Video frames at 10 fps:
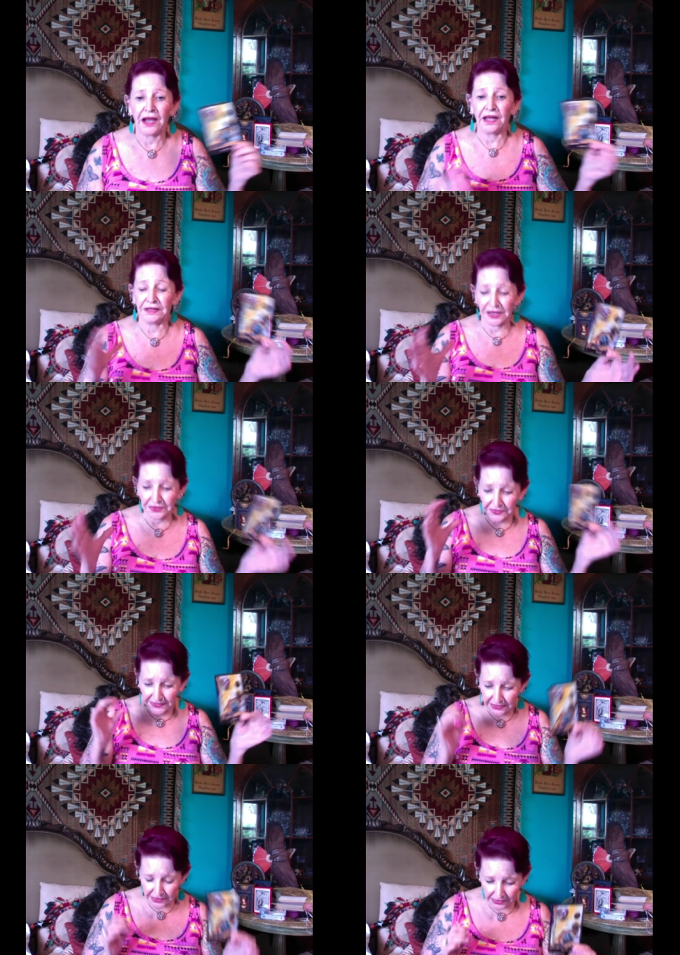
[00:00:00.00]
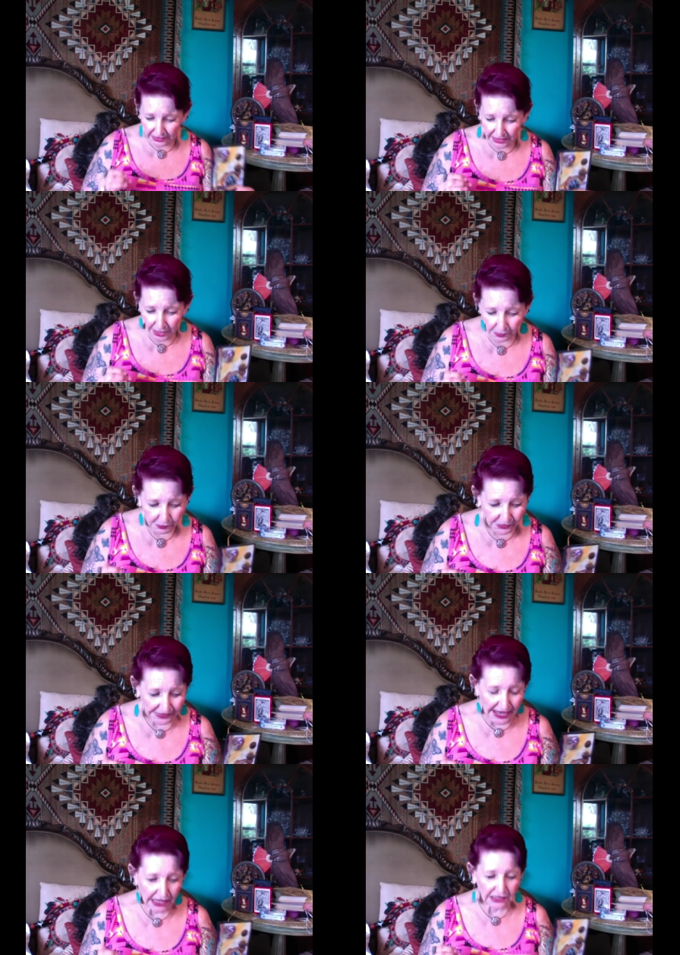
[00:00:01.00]
Another thing that can help with
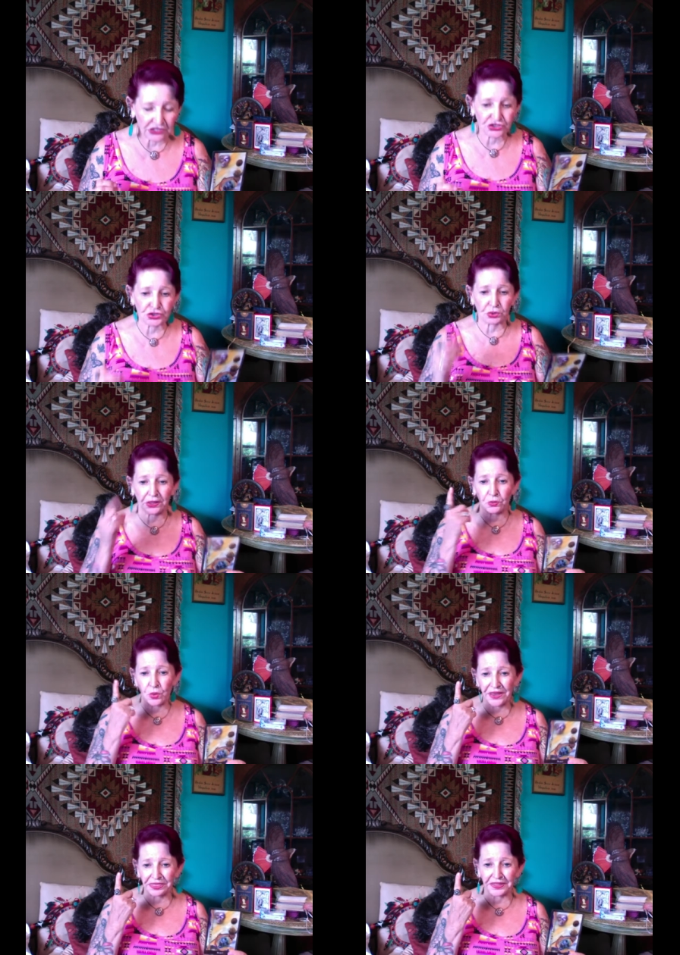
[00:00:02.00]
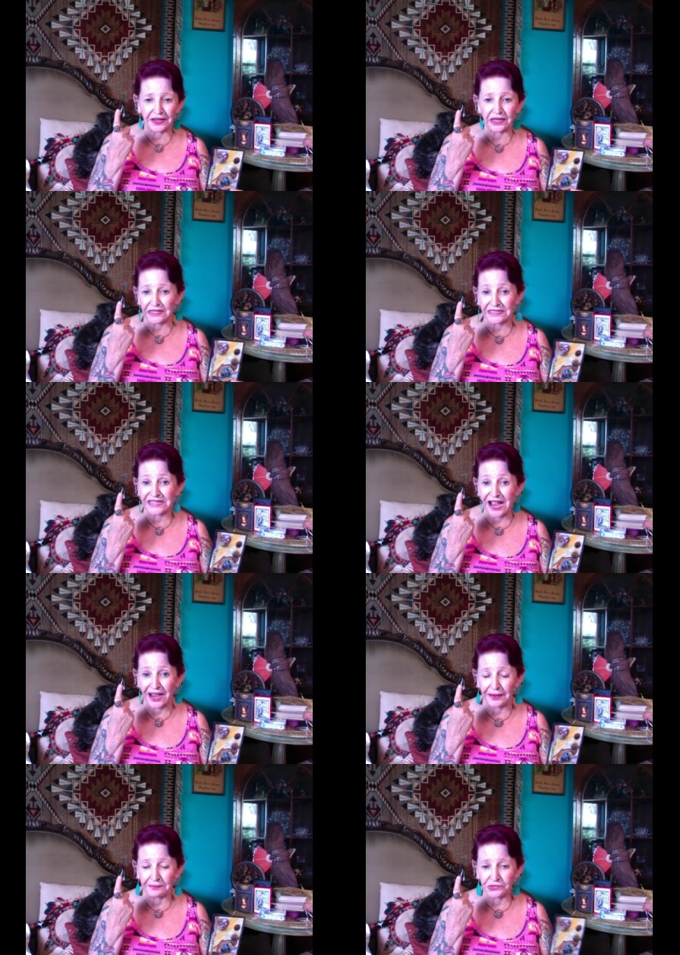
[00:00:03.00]
that is doing one thing at a
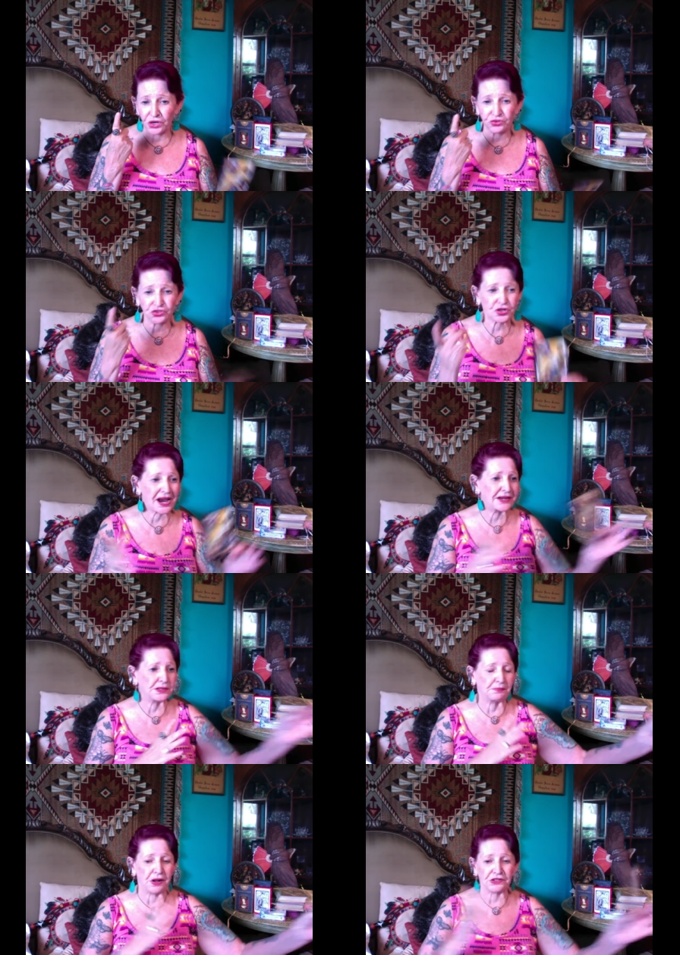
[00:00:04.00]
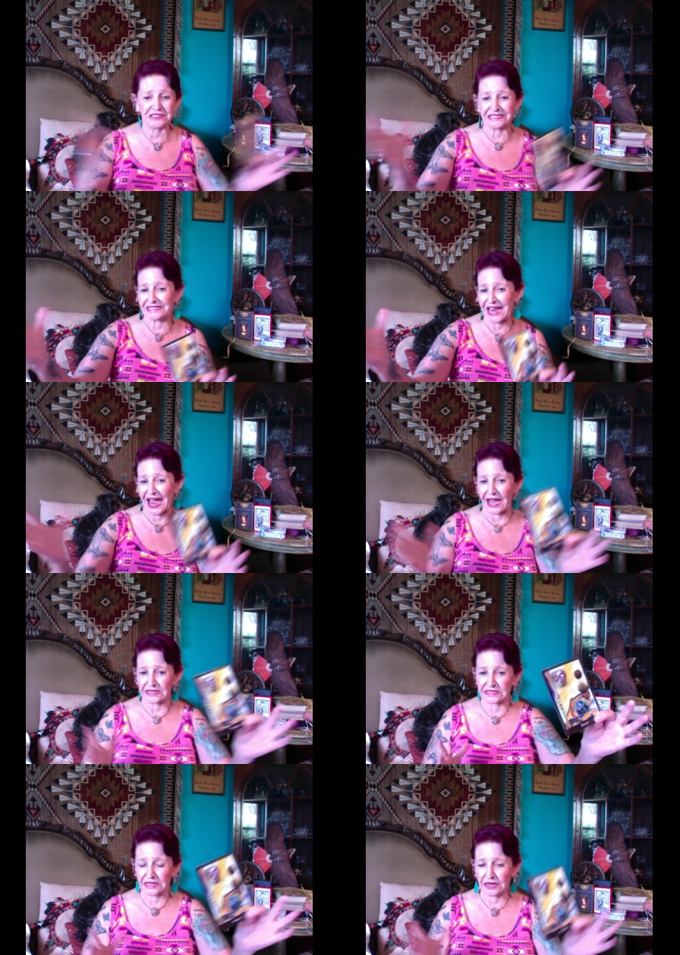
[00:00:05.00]
time. Don't try to
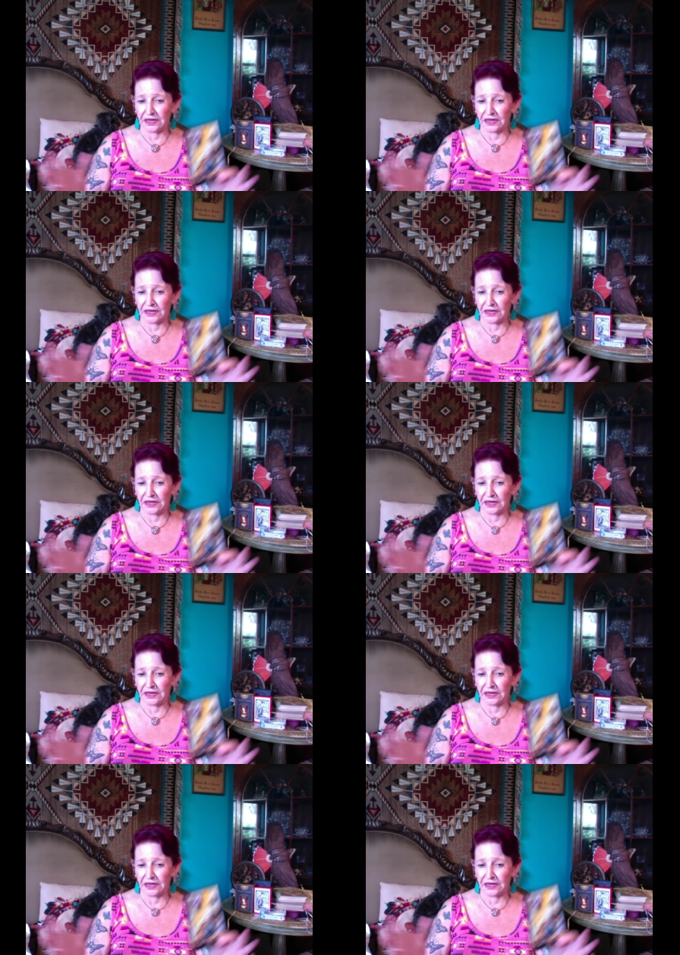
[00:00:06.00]
multitask.